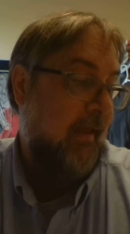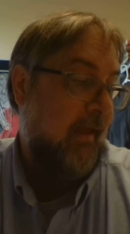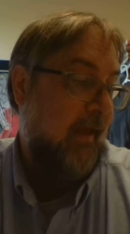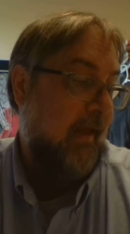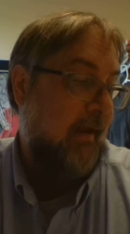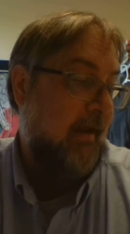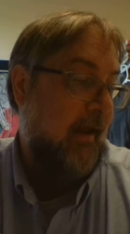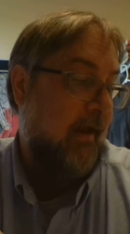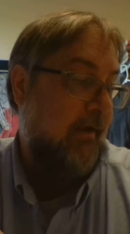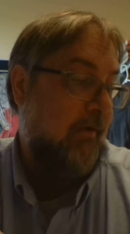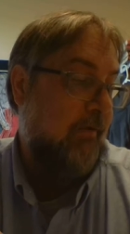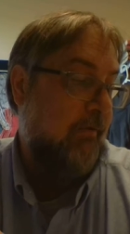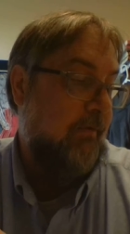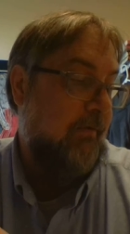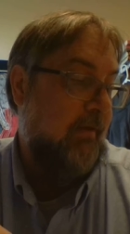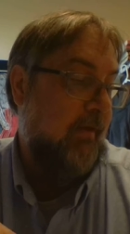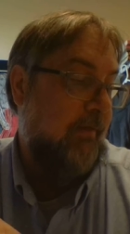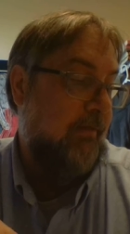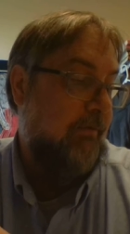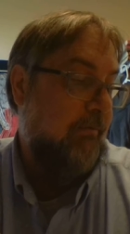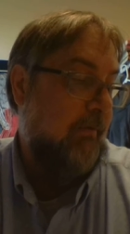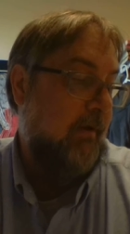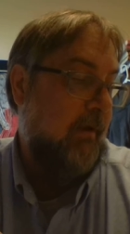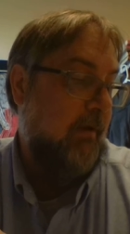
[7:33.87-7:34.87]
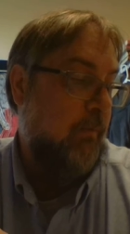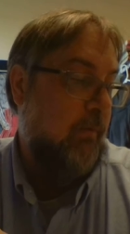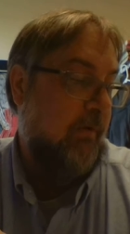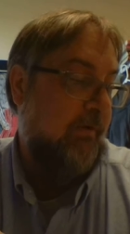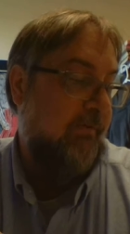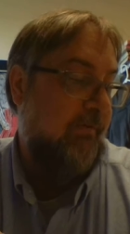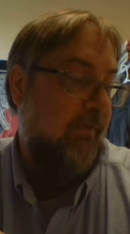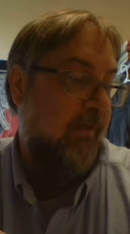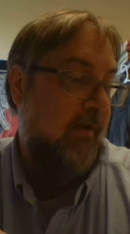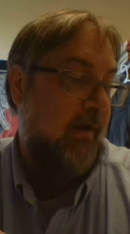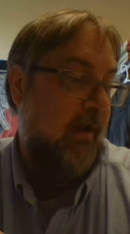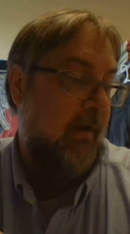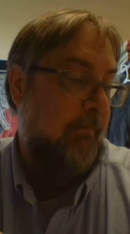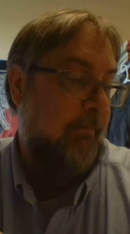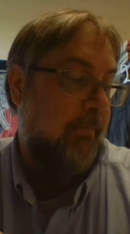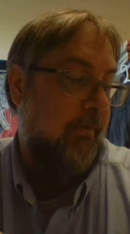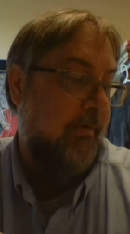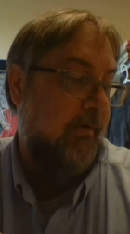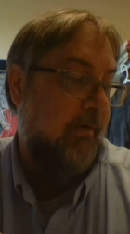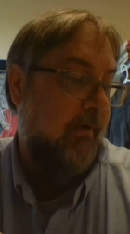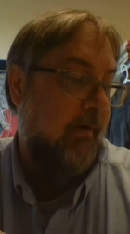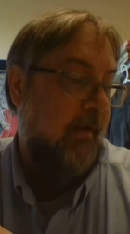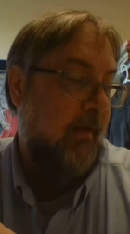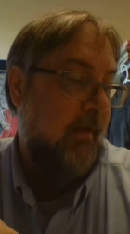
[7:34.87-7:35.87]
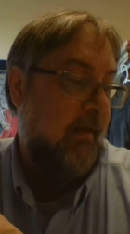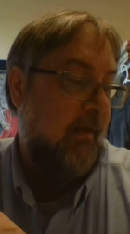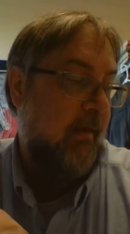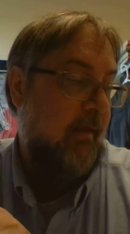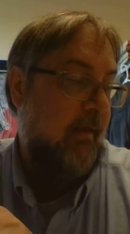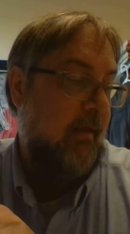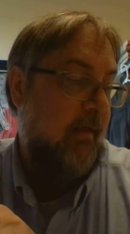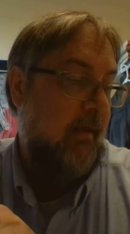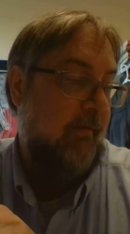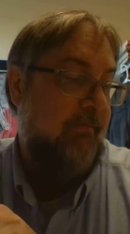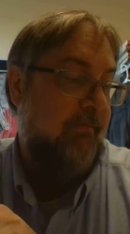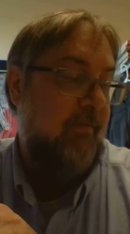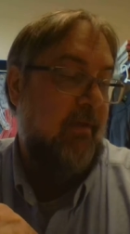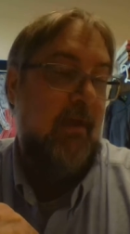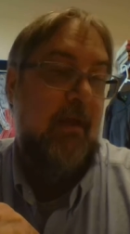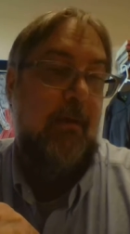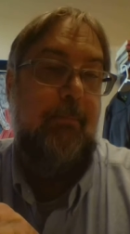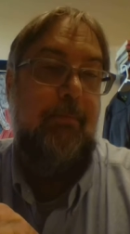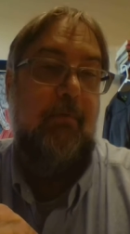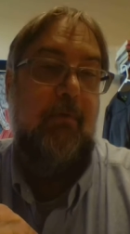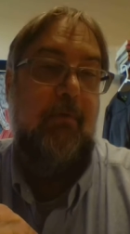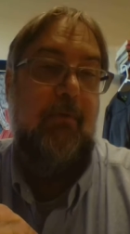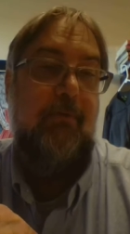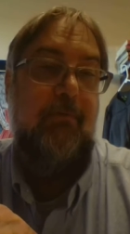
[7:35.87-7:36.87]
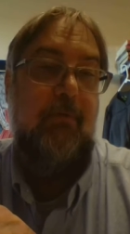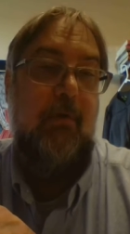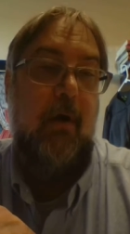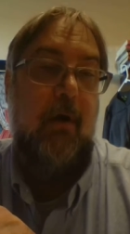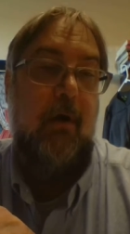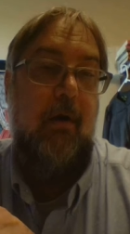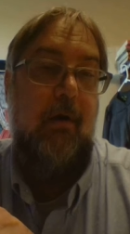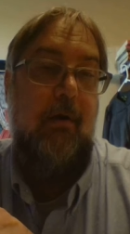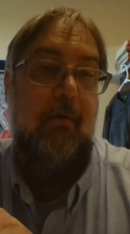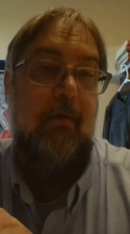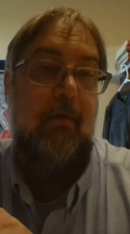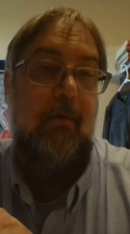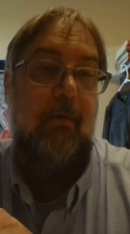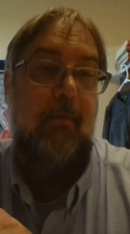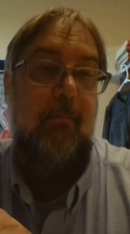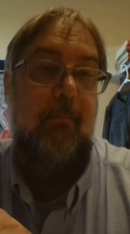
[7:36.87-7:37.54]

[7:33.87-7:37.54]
And I knew that 3 was the number of the Empress card.